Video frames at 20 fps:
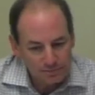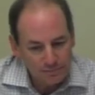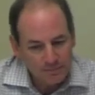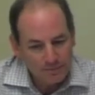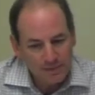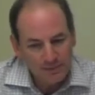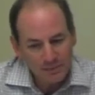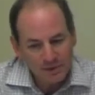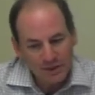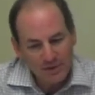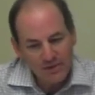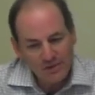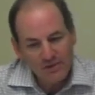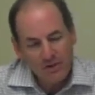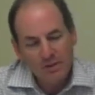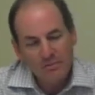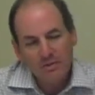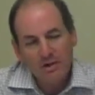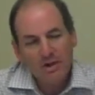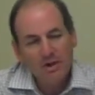but at the
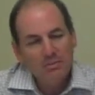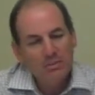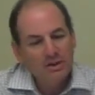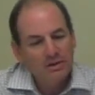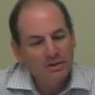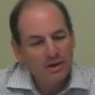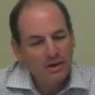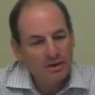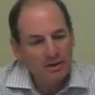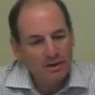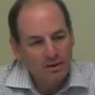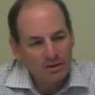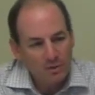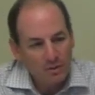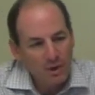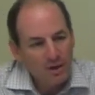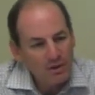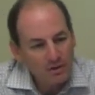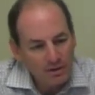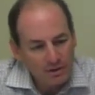same time maintaining
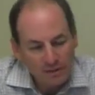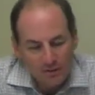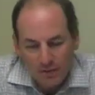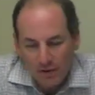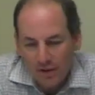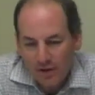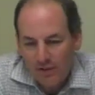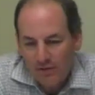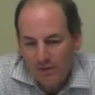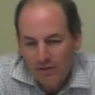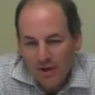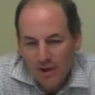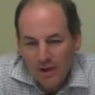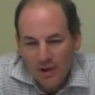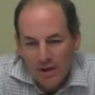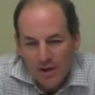quality of life.